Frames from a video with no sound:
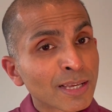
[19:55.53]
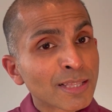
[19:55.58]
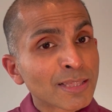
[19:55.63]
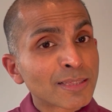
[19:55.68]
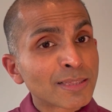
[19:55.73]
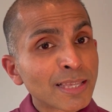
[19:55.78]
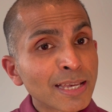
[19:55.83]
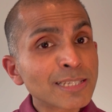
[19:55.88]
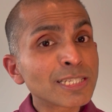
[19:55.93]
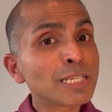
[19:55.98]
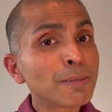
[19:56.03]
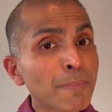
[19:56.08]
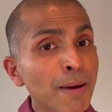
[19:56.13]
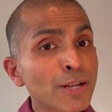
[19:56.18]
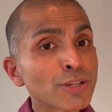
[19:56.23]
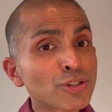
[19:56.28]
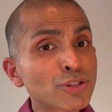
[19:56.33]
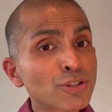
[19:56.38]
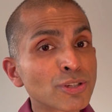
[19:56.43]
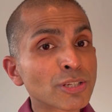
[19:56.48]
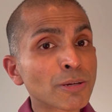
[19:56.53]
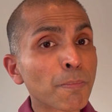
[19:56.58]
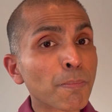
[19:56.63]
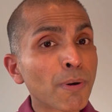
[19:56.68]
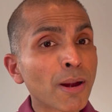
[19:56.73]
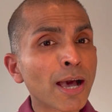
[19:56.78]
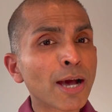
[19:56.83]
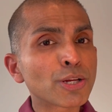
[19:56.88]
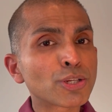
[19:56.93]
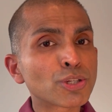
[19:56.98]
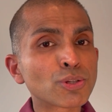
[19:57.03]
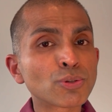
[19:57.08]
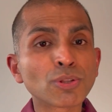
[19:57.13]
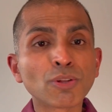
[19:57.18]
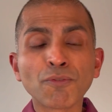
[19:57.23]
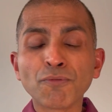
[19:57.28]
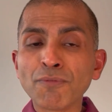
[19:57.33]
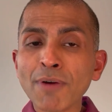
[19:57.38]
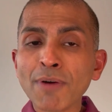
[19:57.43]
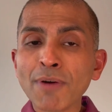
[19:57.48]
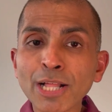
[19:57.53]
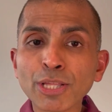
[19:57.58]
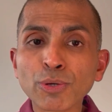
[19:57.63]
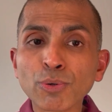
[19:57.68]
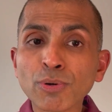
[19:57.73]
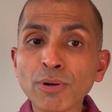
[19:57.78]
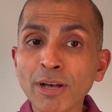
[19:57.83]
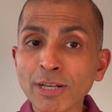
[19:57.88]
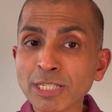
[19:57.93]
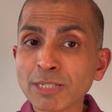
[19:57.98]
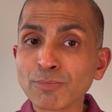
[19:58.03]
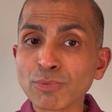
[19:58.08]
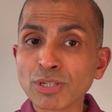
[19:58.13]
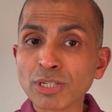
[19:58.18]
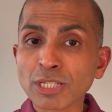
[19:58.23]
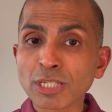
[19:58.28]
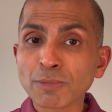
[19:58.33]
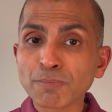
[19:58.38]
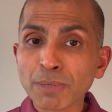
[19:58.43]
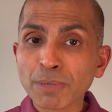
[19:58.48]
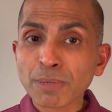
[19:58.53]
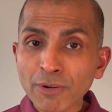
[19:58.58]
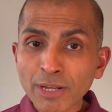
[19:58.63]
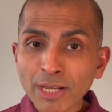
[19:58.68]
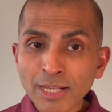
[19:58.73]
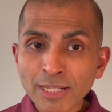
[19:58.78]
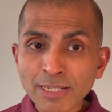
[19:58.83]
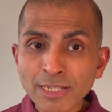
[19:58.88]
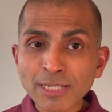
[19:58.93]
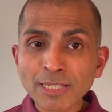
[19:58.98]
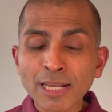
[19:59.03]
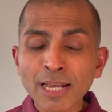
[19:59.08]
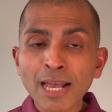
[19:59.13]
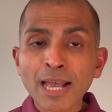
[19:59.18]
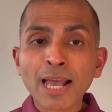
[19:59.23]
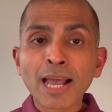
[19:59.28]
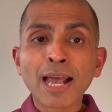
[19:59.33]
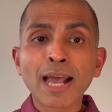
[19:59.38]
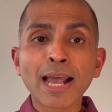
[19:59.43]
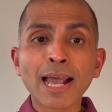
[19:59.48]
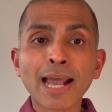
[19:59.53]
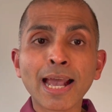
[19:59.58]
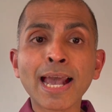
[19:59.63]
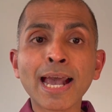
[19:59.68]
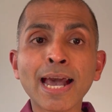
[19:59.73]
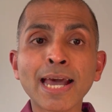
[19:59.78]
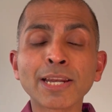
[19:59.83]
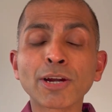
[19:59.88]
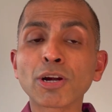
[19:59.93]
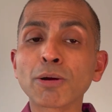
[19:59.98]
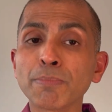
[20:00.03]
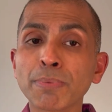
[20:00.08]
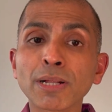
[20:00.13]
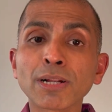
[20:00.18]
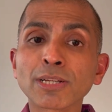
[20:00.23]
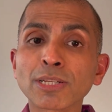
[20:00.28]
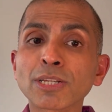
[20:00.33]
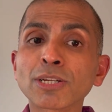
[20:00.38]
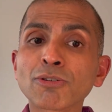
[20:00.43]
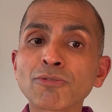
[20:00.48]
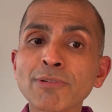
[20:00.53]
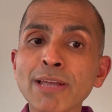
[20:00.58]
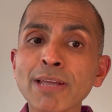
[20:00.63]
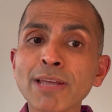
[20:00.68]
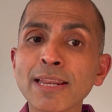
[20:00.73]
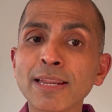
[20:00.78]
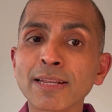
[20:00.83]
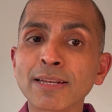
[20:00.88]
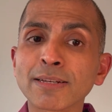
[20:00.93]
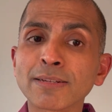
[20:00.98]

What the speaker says: These dimensions apply to the value customers experience and our ability to create it.